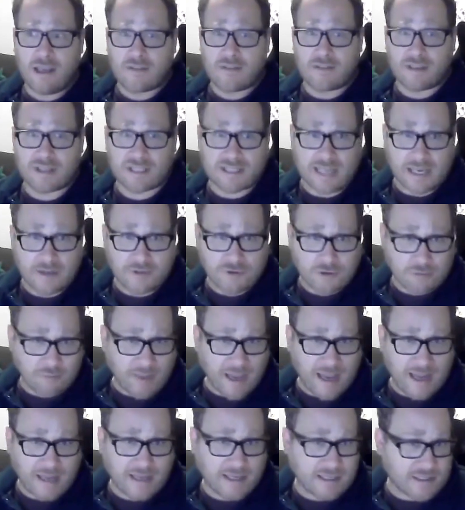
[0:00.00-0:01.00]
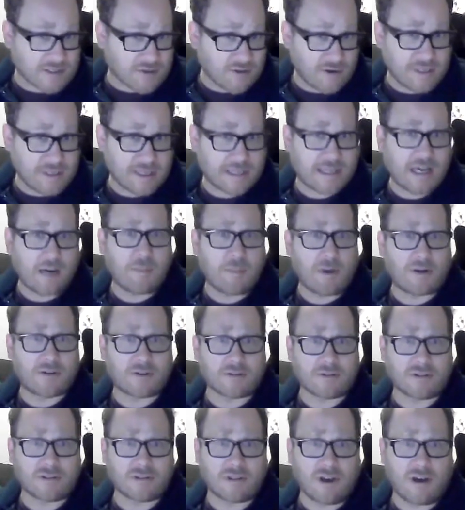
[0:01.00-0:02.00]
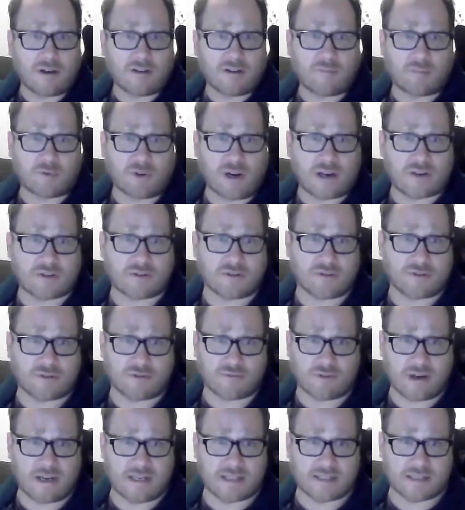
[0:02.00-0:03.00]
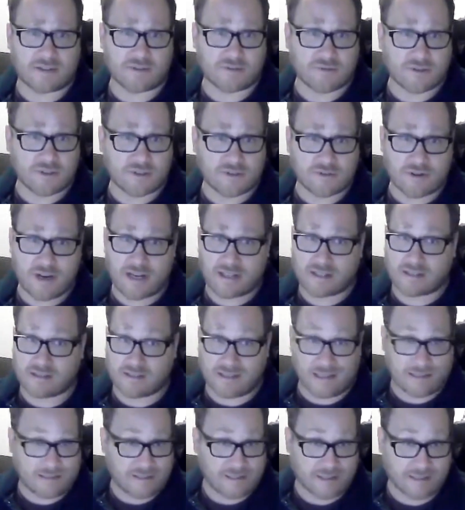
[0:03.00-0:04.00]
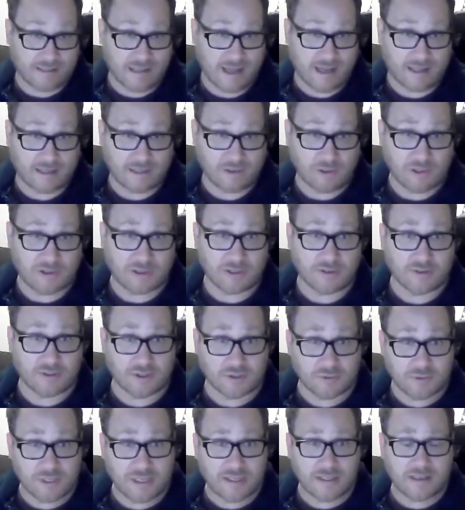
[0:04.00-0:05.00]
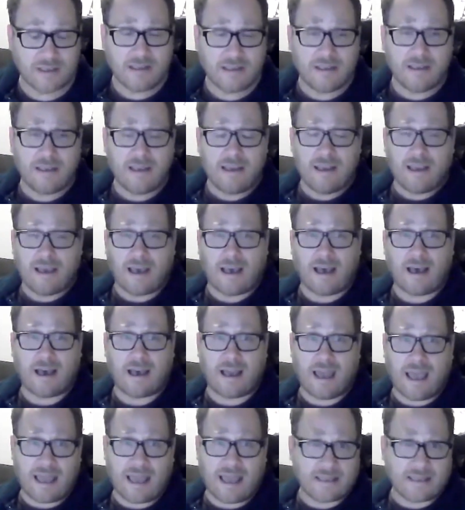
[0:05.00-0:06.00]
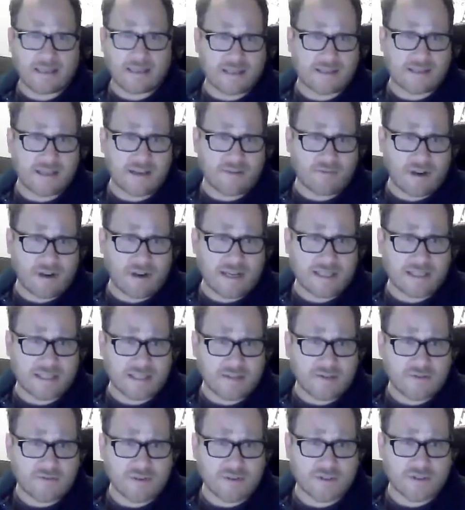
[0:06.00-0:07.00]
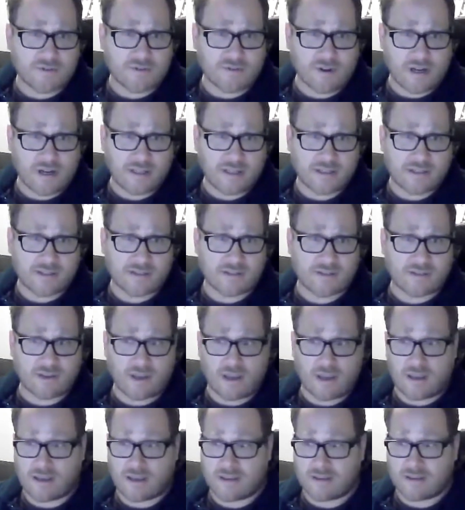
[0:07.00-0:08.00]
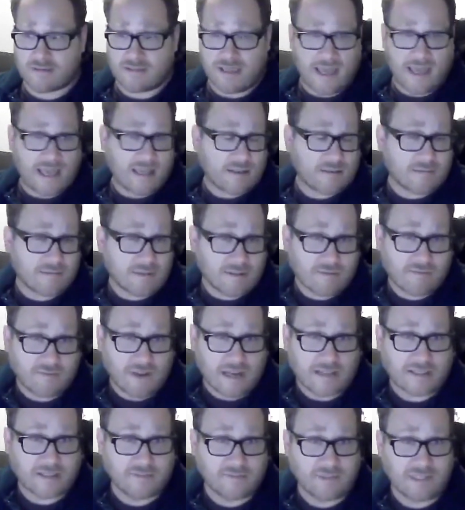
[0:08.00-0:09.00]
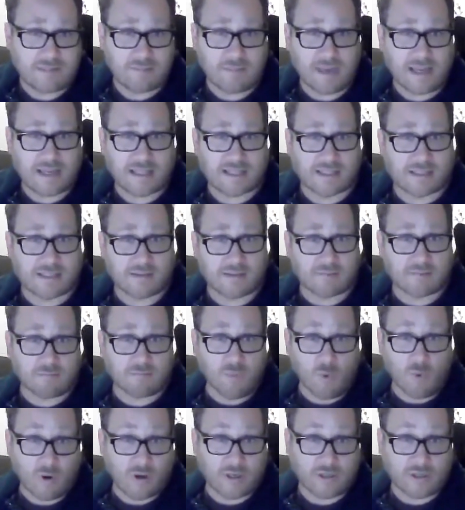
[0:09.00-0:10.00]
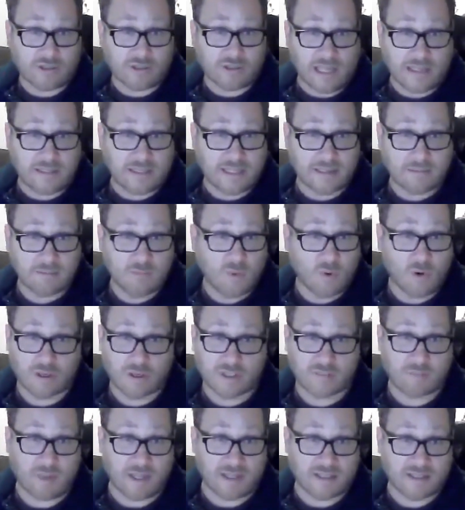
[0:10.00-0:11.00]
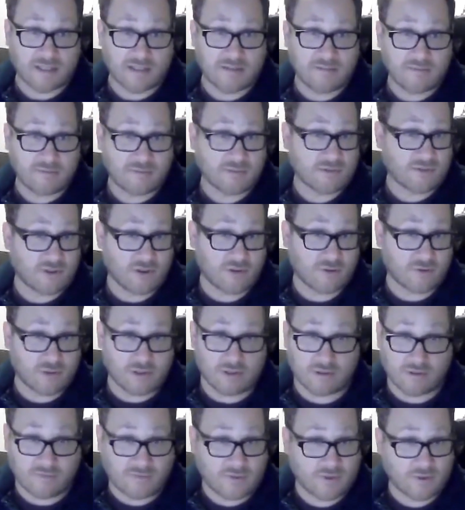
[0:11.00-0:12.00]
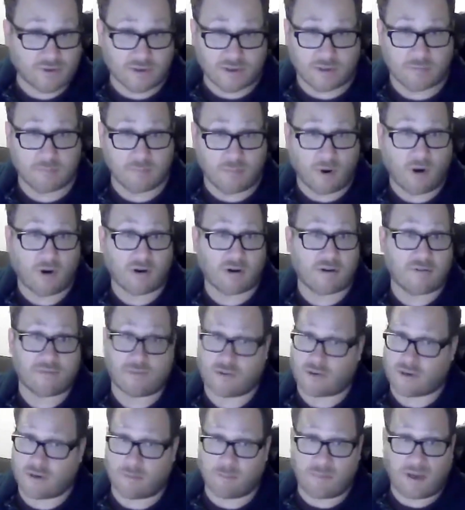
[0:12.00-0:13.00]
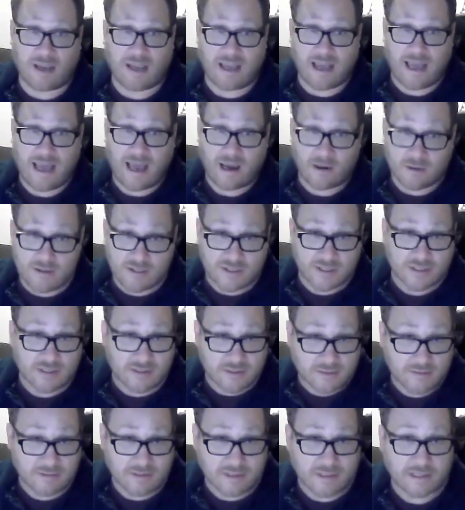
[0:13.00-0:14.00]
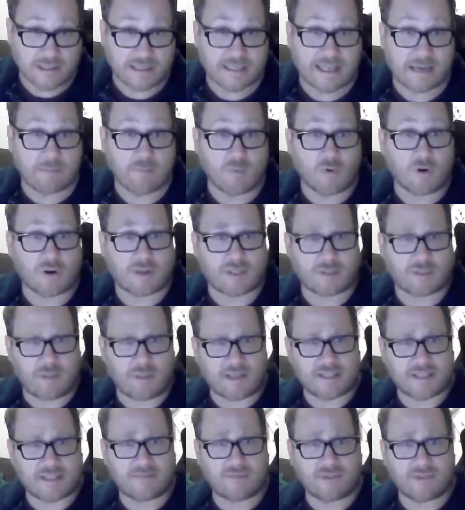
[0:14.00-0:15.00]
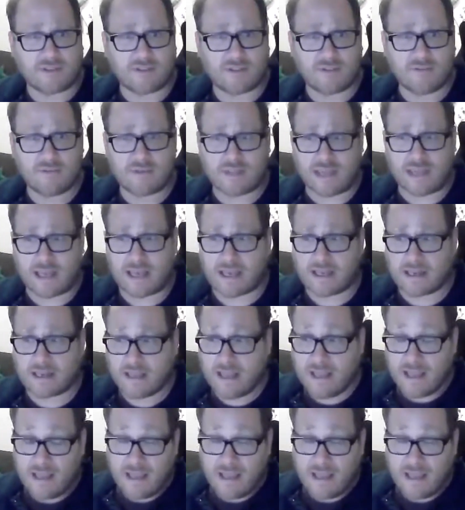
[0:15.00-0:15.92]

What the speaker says: the central bank is going to come under a lot of pressure to raise interest rates. That's exactly what they're doing. And as they raise interest rates, that effectively makes mortgage lending more expensive. So if you're going to borrow, if you're going to buy a house, it's going to get more expensive to do that.